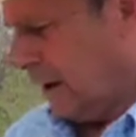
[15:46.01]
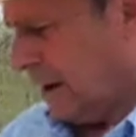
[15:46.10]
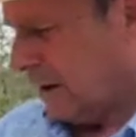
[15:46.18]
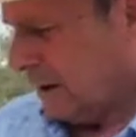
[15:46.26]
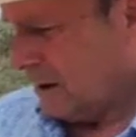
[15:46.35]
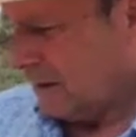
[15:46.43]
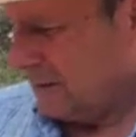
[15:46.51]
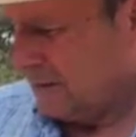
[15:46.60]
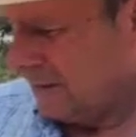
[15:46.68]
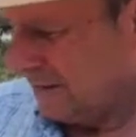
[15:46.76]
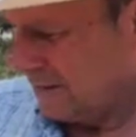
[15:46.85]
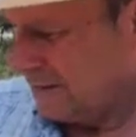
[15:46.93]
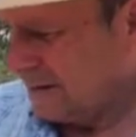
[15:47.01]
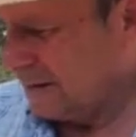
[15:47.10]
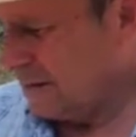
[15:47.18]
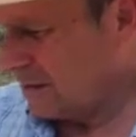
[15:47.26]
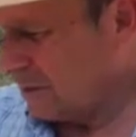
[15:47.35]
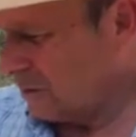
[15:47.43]

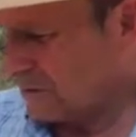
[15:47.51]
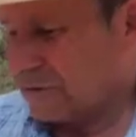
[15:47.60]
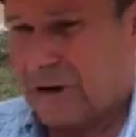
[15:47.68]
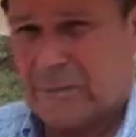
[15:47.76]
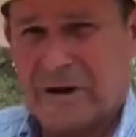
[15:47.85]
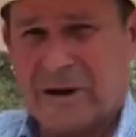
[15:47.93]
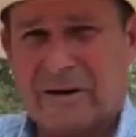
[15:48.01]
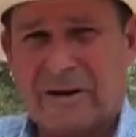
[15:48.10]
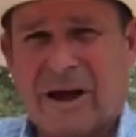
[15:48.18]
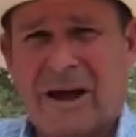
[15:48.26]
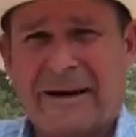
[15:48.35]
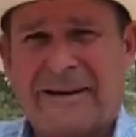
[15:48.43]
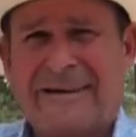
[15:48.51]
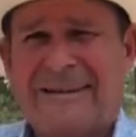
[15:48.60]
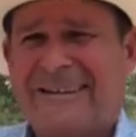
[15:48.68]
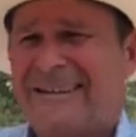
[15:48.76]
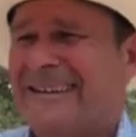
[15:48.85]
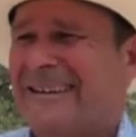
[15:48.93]
Of course, I demand a lot.
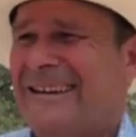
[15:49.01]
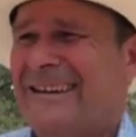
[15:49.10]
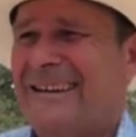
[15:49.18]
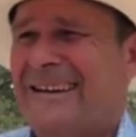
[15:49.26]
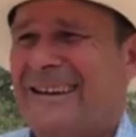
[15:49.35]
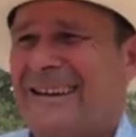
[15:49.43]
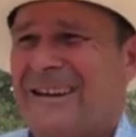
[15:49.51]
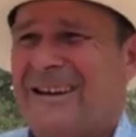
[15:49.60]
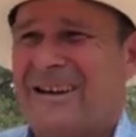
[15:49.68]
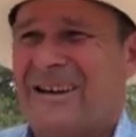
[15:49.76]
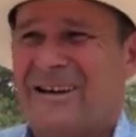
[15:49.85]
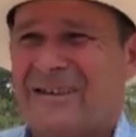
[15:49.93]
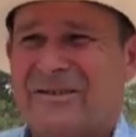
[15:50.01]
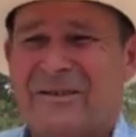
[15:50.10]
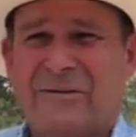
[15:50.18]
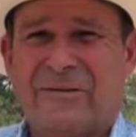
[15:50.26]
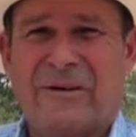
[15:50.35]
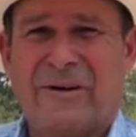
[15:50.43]
An egg at
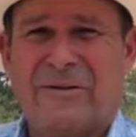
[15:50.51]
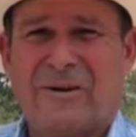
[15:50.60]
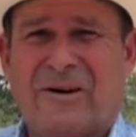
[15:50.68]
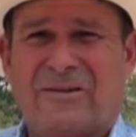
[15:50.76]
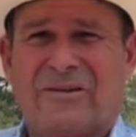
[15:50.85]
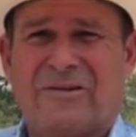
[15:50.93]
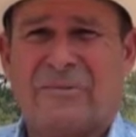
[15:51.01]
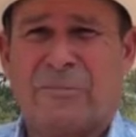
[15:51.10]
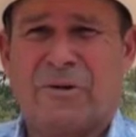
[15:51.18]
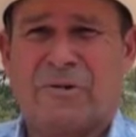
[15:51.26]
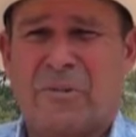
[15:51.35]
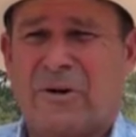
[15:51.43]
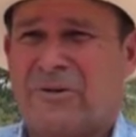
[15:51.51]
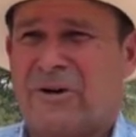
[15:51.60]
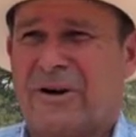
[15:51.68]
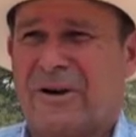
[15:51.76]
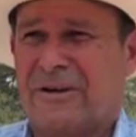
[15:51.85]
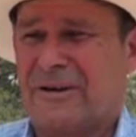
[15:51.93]
75 yards is a pretty small
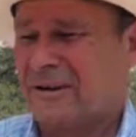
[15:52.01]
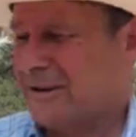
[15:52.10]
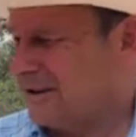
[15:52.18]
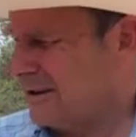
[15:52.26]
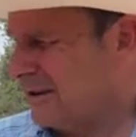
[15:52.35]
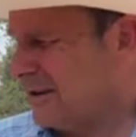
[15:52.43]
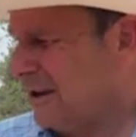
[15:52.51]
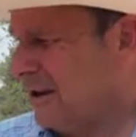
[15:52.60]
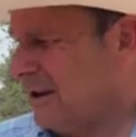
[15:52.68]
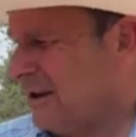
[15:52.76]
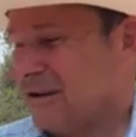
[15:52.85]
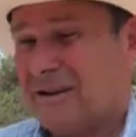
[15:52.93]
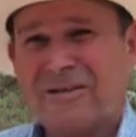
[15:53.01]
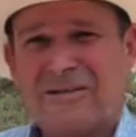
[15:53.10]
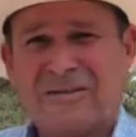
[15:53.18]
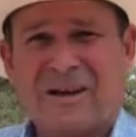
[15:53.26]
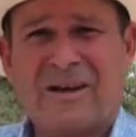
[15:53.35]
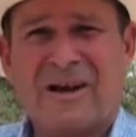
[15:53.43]
target. It doesn't
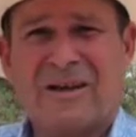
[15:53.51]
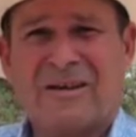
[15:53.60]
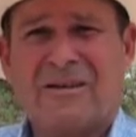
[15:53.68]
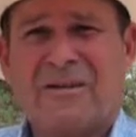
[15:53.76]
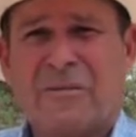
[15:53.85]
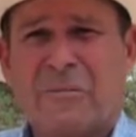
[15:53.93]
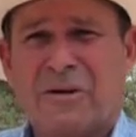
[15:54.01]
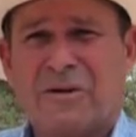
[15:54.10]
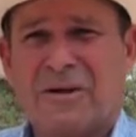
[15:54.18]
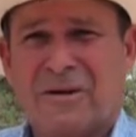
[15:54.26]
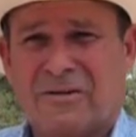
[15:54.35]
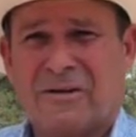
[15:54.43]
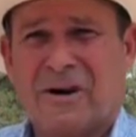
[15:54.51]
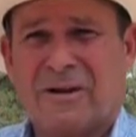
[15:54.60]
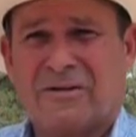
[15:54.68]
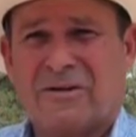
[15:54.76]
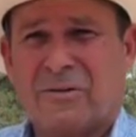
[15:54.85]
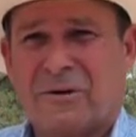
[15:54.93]
sound like it, but try it
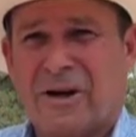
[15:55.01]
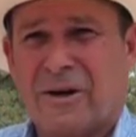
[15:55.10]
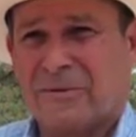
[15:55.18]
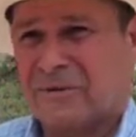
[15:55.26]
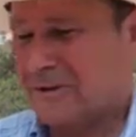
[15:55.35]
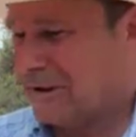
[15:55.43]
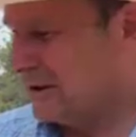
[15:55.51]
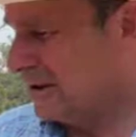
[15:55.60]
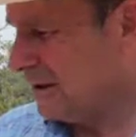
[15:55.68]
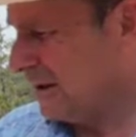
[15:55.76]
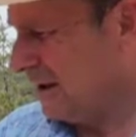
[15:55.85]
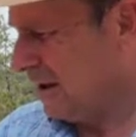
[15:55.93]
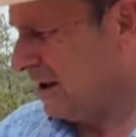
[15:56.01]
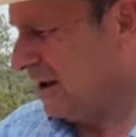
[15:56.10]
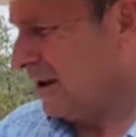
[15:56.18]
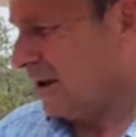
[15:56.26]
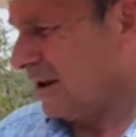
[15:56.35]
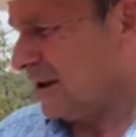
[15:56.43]
and see what happens.
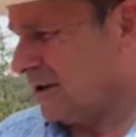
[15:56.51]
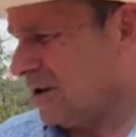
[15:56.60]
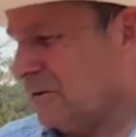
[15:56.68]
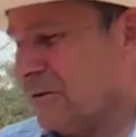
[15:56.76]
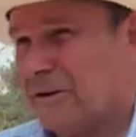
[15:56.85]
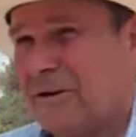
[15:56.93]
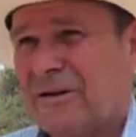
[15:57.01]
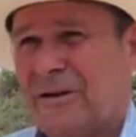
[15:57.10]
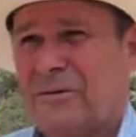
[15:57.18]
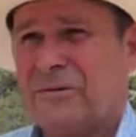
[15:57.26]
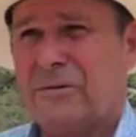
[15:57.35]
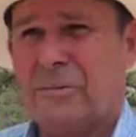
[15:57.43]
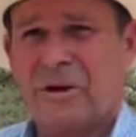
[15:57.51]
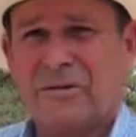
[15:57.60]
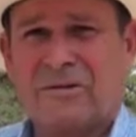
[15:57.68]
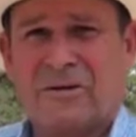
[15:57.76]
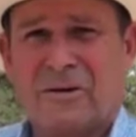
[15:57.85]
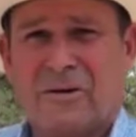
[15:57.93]
At 100, even the
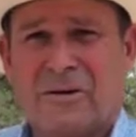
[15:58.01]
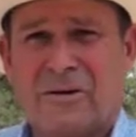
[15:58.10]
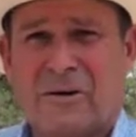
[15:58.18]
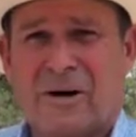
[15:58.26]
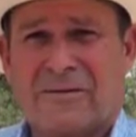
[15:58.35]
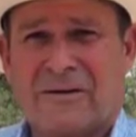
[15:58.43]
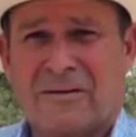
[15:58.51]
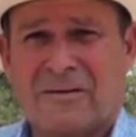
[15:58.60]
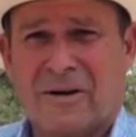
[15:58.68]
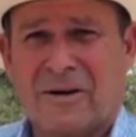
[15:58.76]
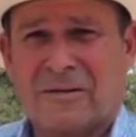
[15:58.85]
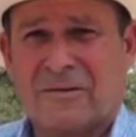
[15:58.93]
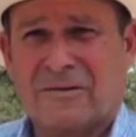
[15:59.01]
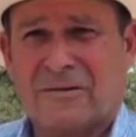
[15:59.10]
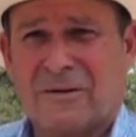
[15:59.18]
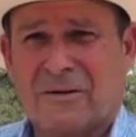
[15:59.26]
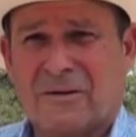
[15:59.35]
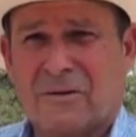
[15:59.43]
best deer rifle I've got is
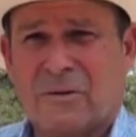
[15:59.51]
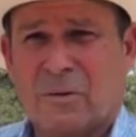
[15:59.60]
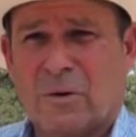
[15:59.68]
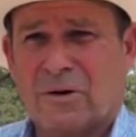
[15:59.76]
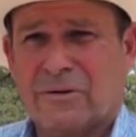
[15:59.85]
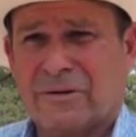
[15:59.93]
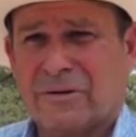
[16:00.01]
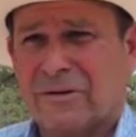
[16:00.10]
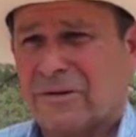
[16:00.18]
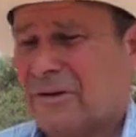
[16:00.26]
doing well to